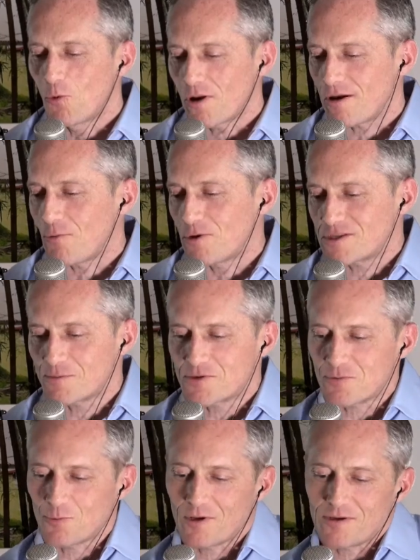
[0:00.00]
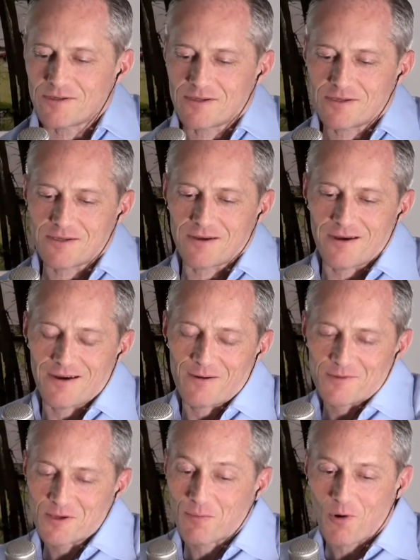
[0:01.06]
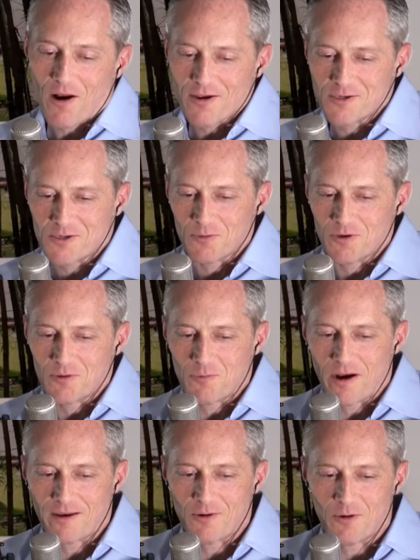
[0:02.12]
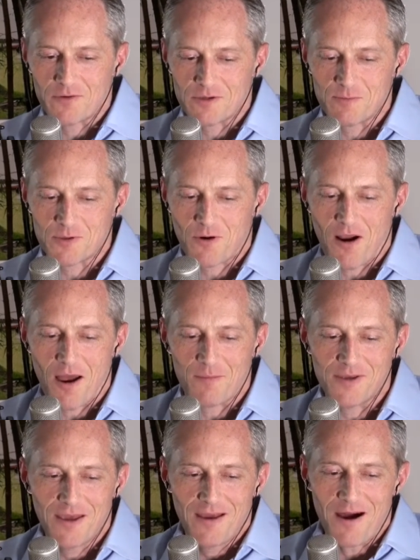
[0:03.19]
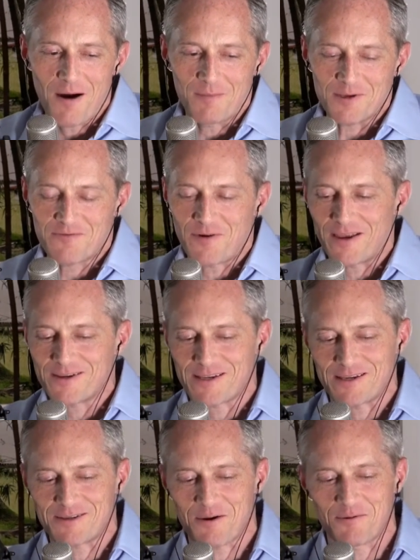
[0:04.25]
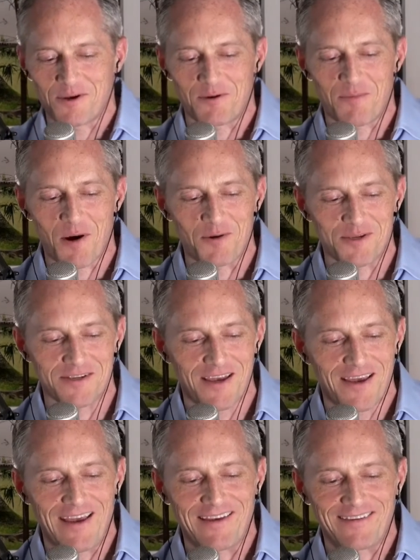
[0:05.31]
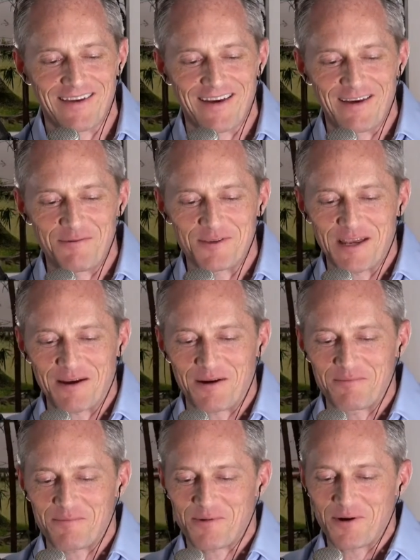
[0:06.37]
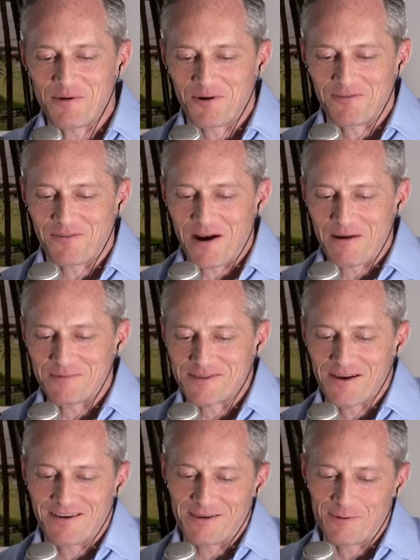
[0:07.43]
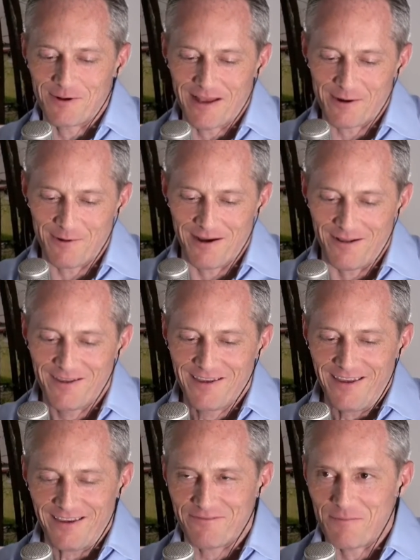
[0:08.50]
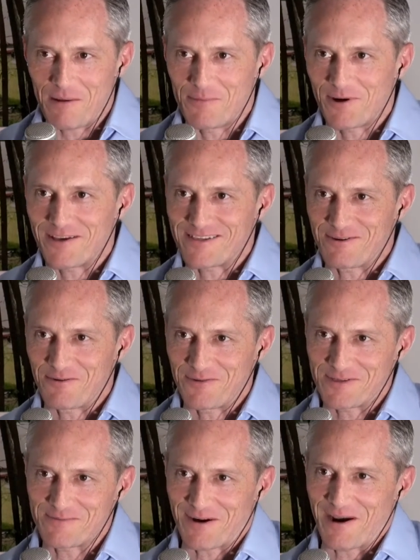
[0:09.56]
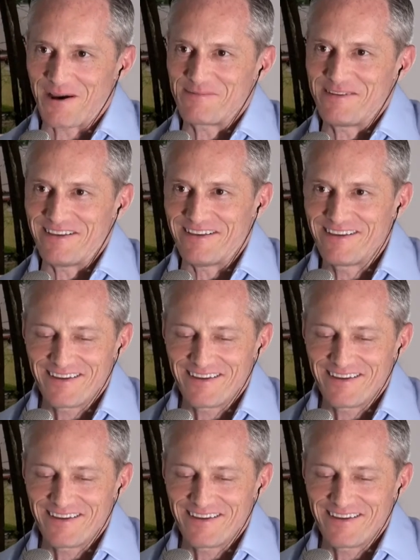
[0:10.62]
What surprised you when writing Oversubscribed? It's funny because I saw one of your posts and it was like on pre-order for Amazon, and you were like, "Well, if my book isn't oversubscribed, then